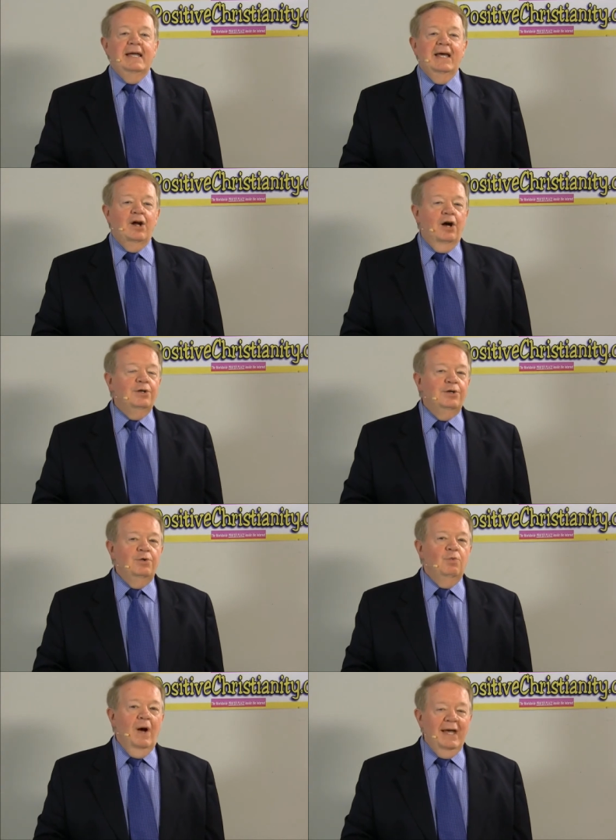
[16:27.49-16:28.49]
in our
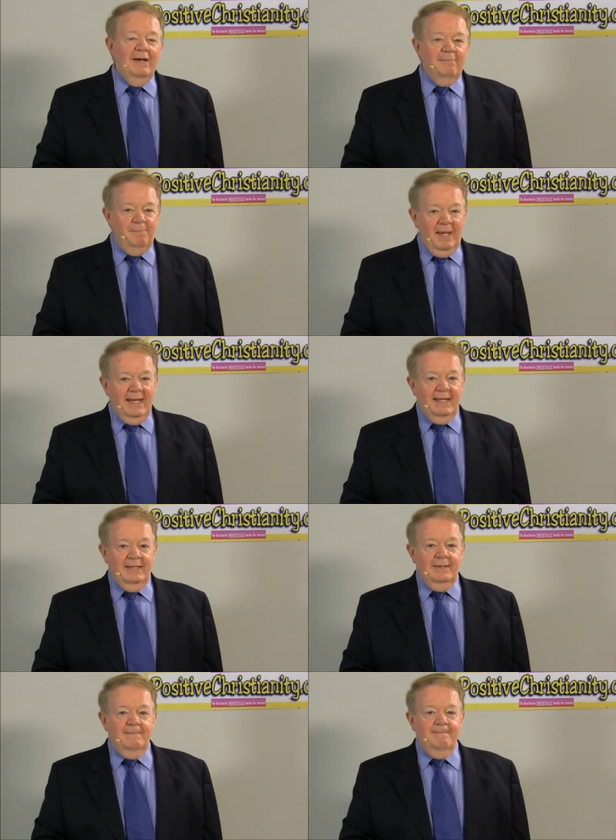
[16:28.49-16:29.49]
new way of
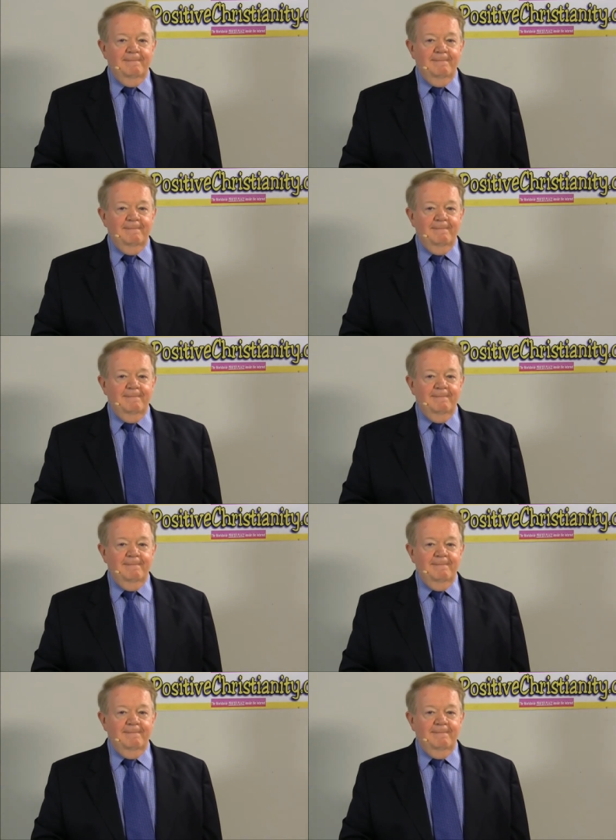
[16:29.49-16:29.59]
being.